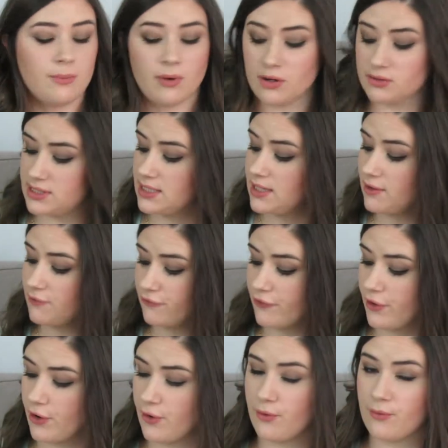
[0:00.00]
and
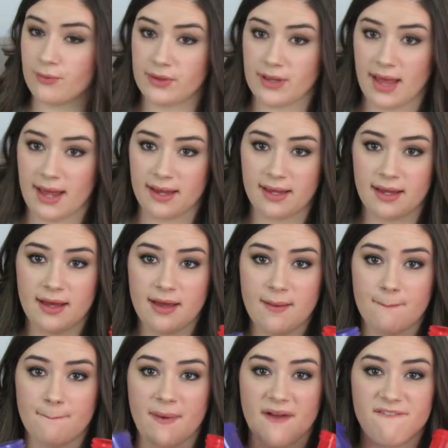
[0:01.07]
fruit were like
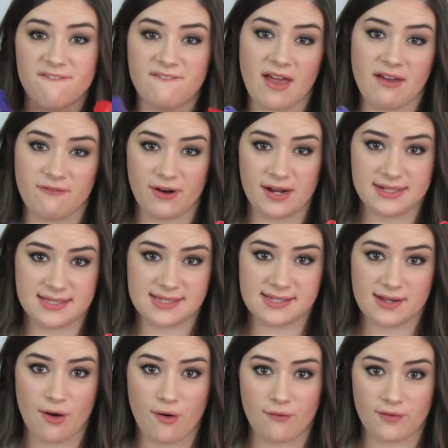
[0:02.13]
my
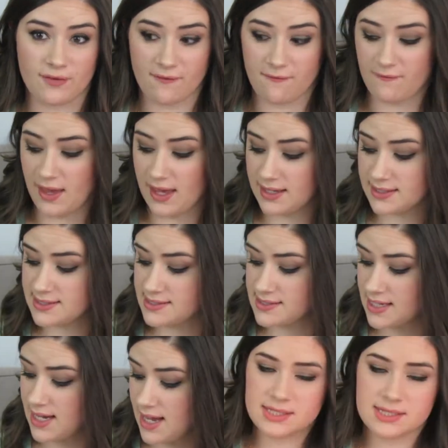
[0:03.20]
favorites over the Fix.